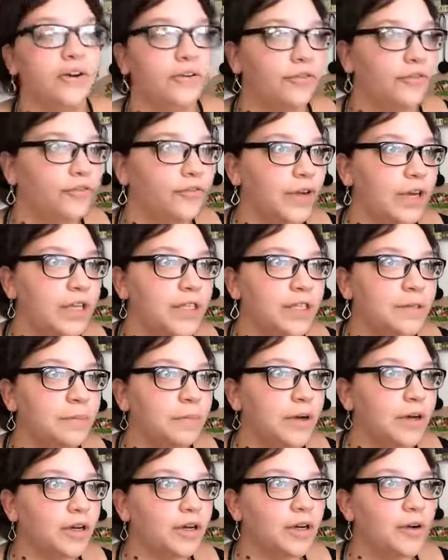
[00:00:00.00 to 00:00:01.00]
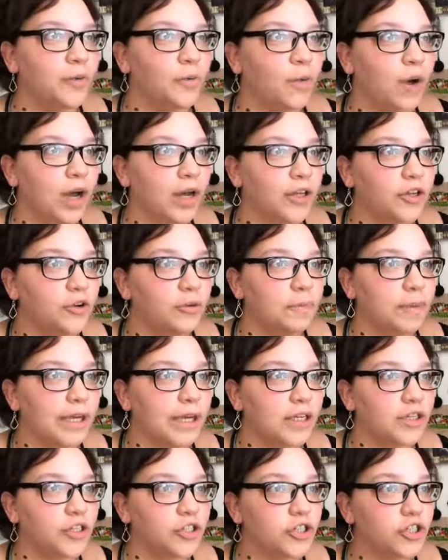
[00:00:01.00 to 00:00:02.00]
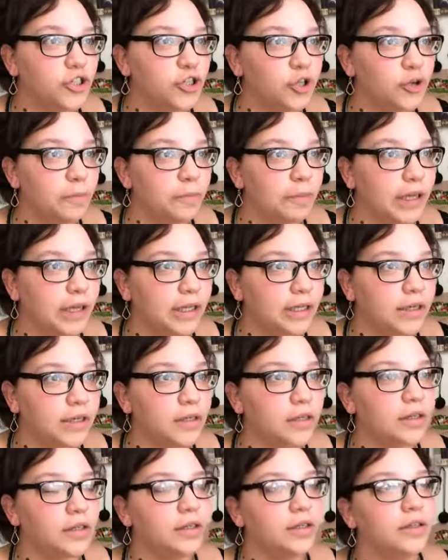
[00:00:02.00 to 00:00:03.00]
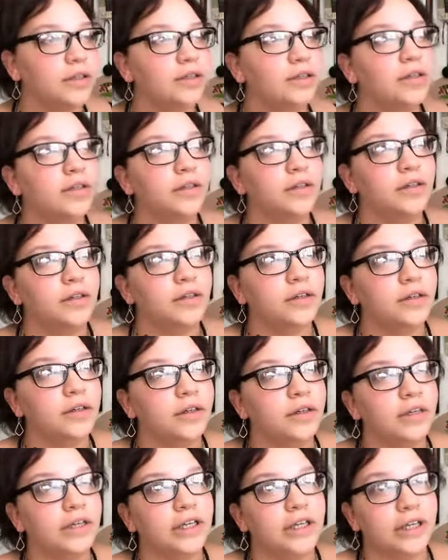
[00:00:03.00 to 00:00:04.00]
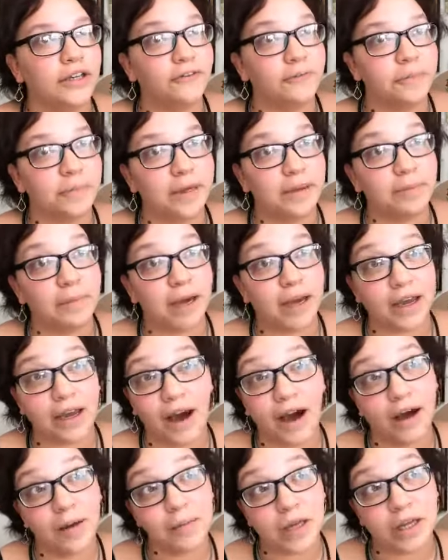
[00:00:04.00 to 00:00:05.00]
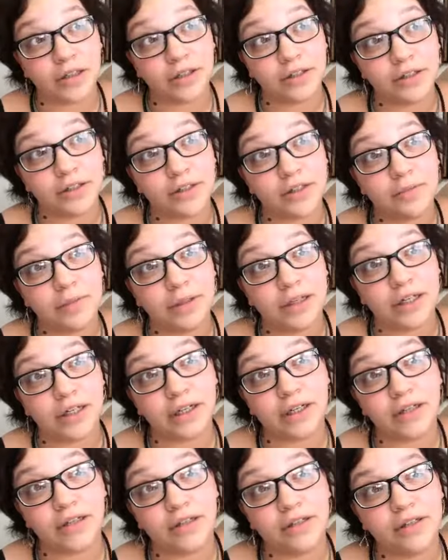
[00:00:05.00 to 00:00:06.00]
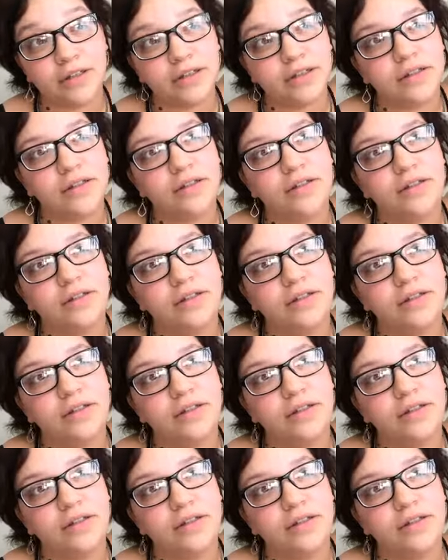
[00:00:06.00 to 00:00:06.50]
Facebook, why you be a stupid? Give me my comments, please.